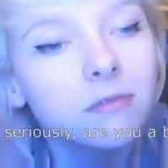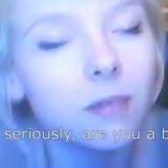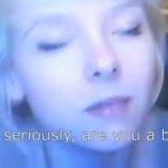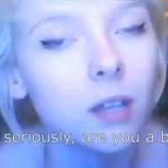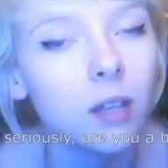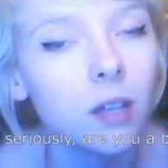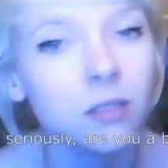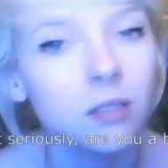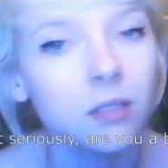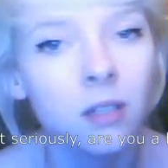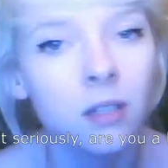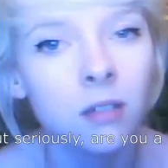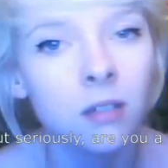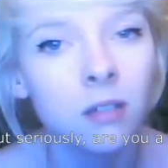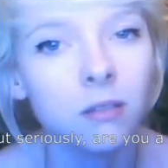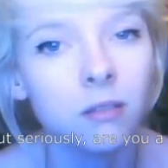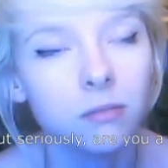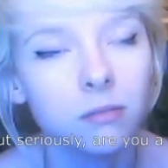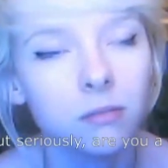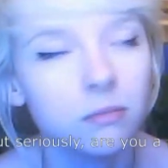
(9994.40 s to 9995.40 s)
I don't
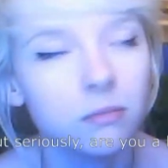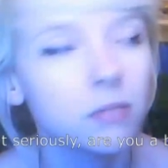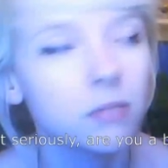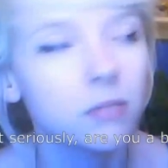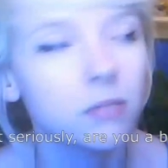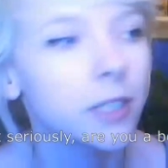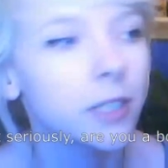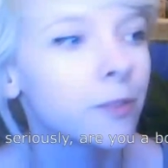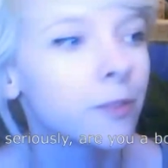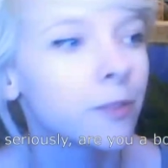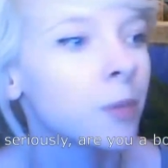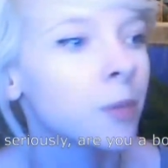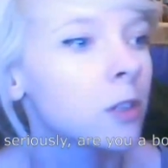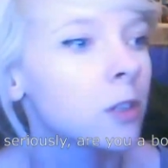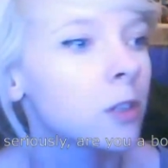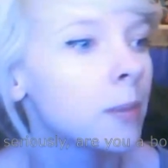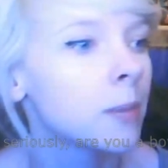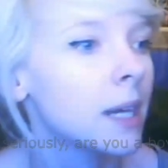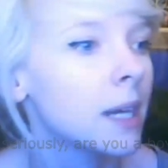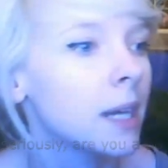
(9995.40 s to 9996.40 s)
know. Little from
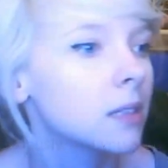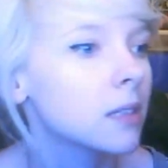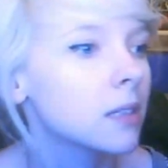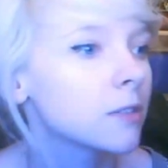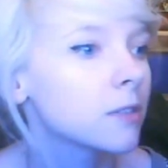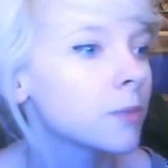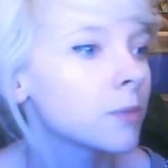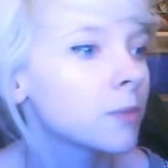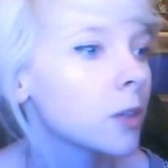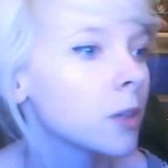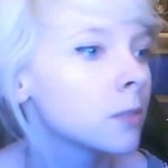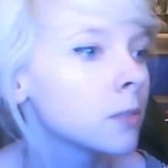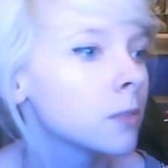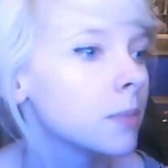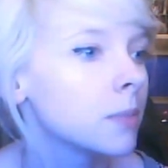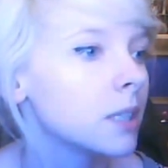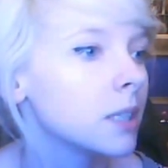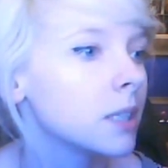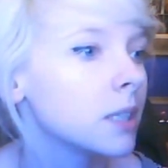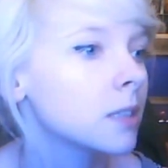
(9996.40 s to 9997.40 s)
column A, little from column
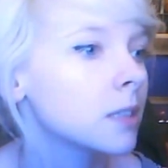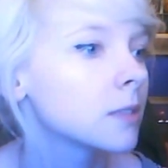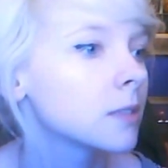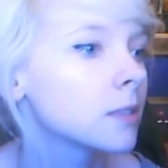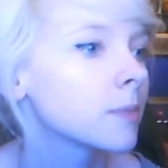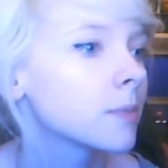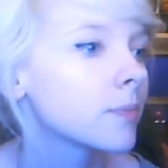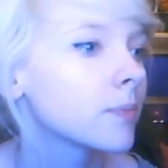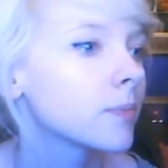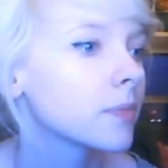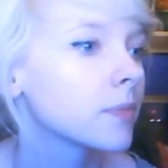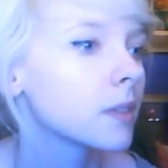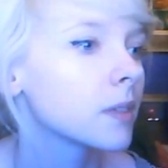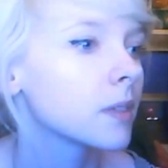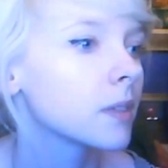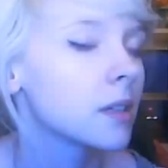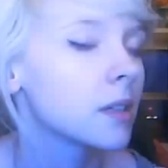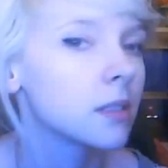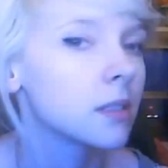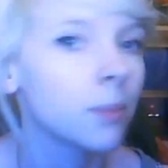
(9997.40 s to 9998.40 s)
B.
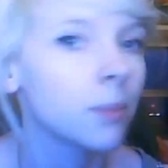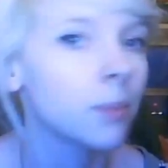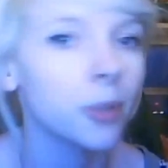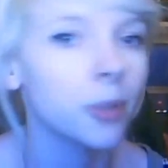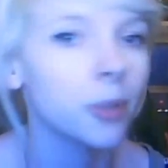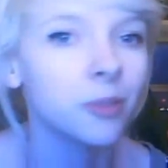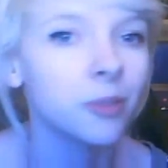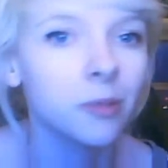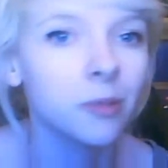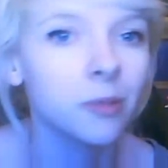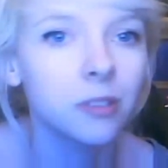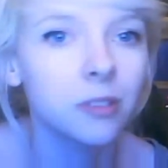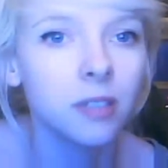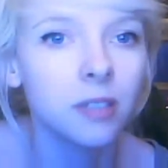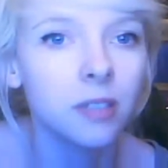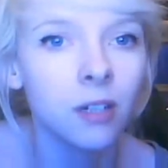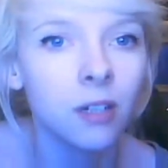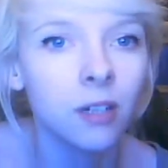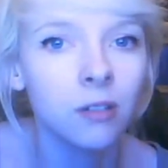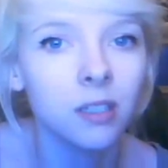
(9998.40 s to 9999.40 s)
It's impossible to
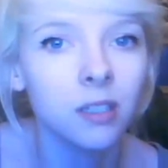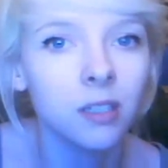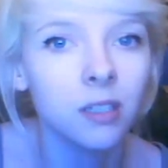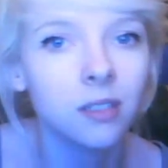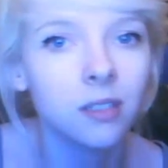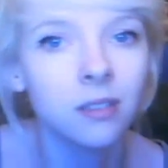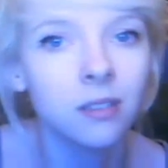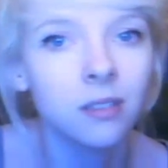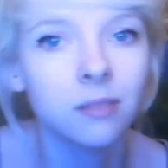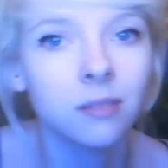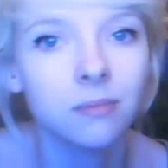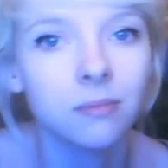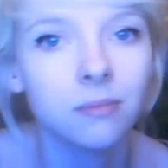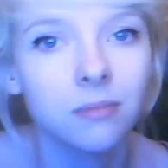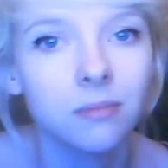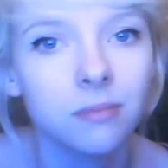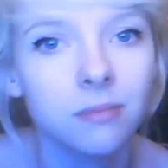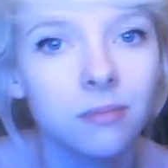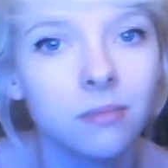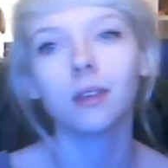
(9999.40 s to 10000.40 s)
tell, really, isn't it?
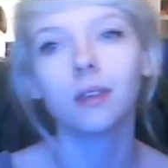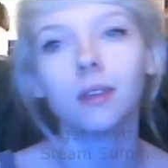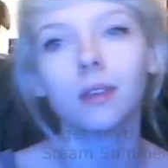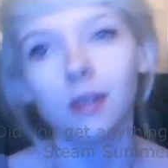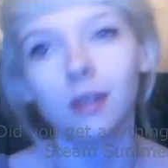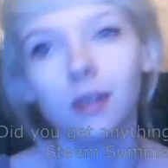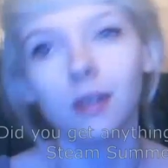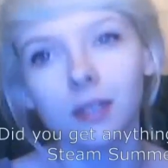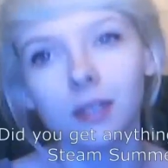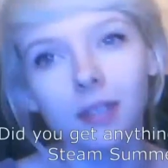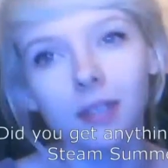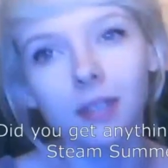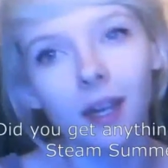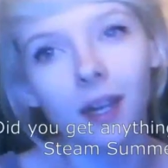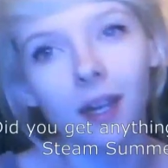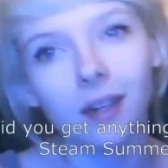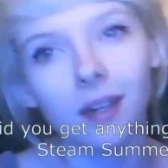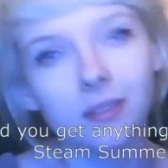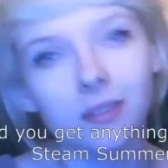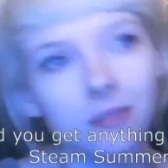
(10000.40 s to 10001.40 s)

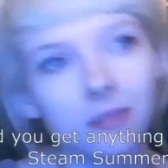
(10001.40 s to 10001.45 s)
Yeah,